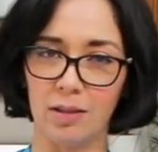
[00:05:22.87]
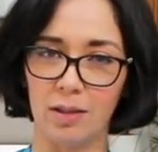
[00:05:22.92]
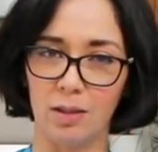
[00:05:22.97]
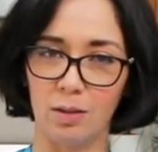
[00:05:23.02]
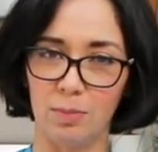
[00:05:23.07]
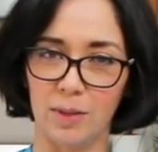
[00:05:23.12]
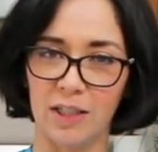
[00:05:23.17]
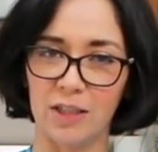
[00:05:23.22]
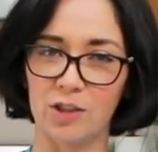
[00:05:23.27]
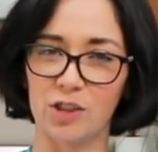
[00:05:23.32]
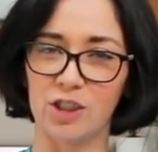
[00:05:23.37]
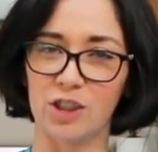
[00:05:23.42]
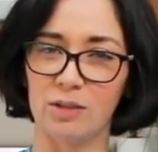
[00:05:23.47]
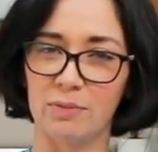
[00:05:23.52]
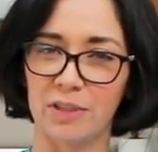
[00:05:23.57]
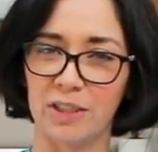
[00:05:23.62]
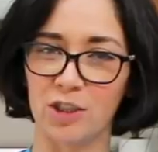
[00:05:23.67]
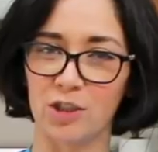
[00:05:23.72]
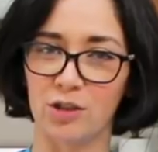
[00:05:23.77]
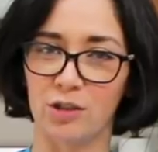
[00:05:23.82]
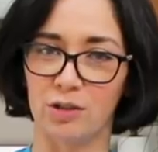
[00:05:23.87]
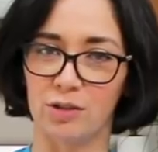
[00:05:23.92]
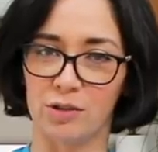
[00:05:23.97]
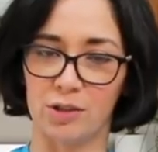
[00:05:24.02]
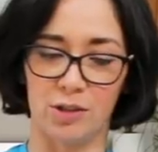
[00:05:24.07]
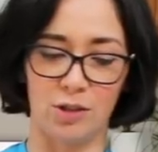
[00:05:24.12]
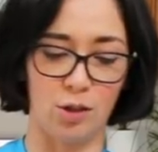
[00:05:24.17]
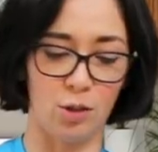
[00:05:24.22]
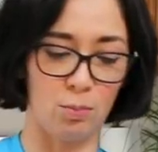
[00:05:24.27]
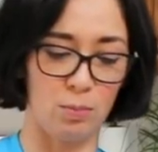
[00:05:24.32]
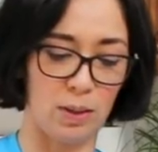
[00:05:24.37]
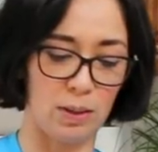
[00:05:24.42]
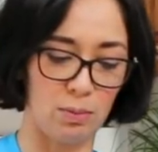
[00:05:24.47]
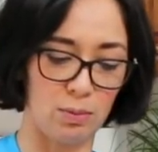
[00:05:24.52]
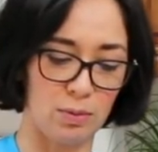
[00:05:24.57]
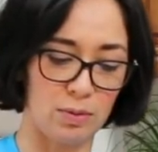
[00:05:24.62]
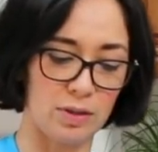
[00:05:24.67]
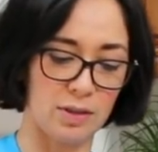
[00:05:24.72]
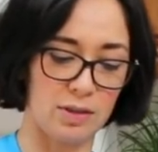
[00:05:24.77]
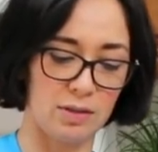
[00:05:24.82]
a little bit just to make sure there's no
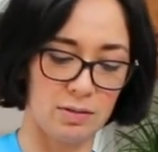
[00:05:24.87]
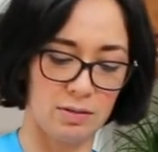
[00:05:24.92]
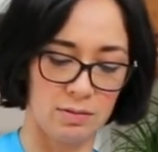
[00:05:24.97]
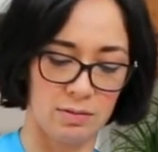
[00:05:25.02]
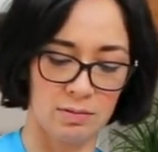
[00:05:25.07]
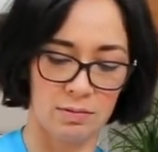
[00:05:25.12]
bubbles.